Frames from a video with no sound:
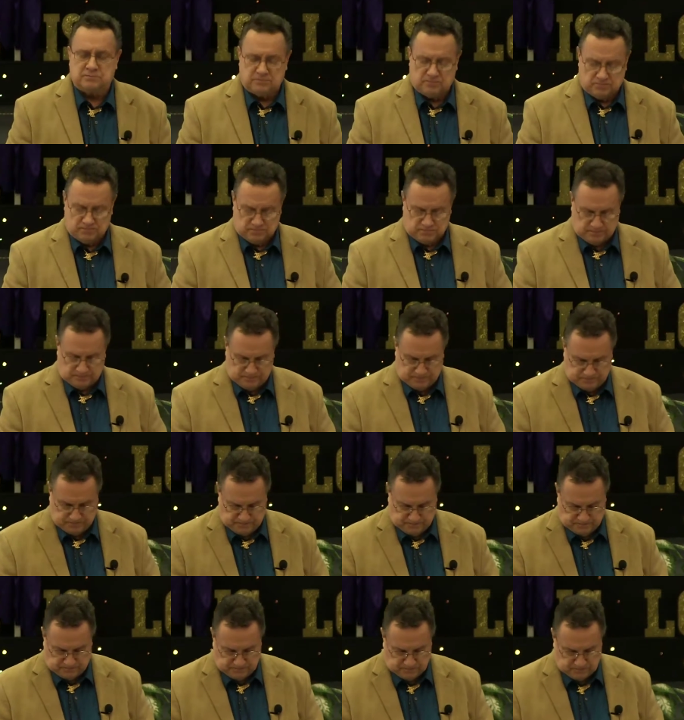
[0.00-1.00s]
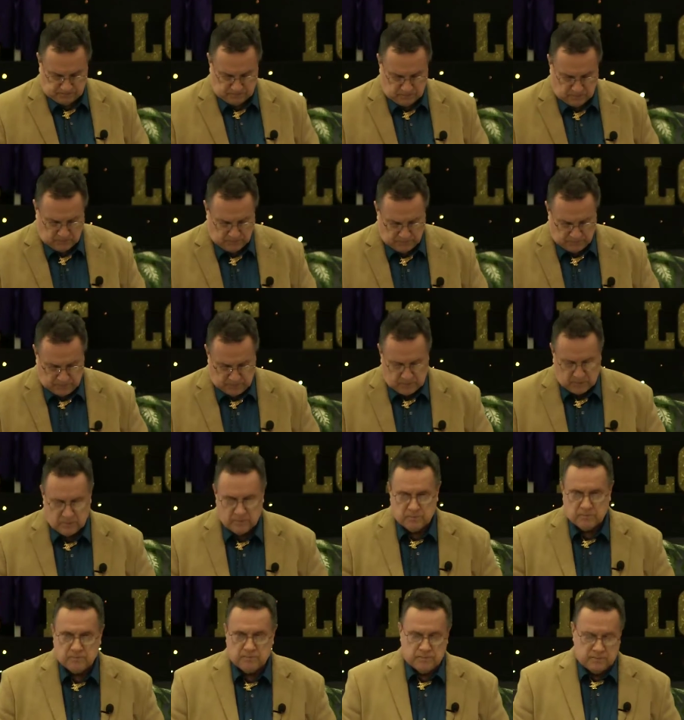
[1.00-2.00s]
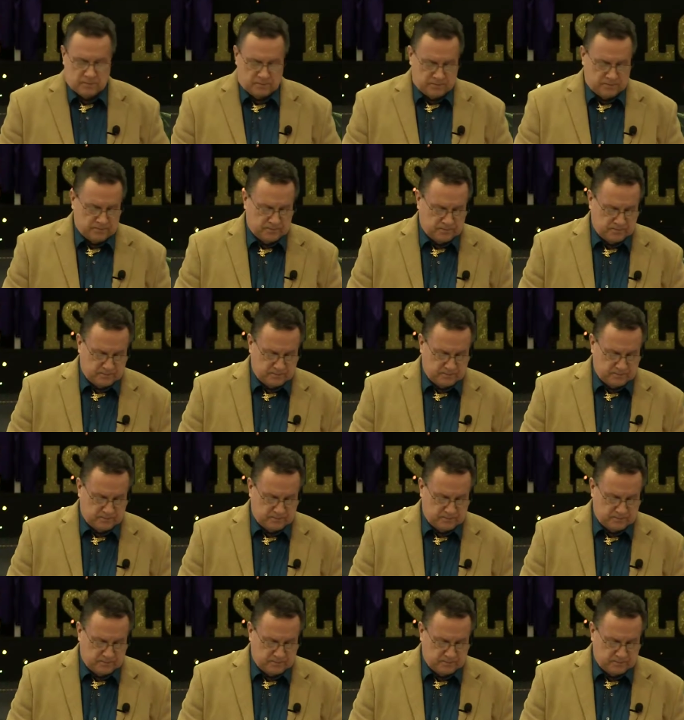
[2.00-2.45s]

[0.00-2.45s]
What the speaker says: [no speech]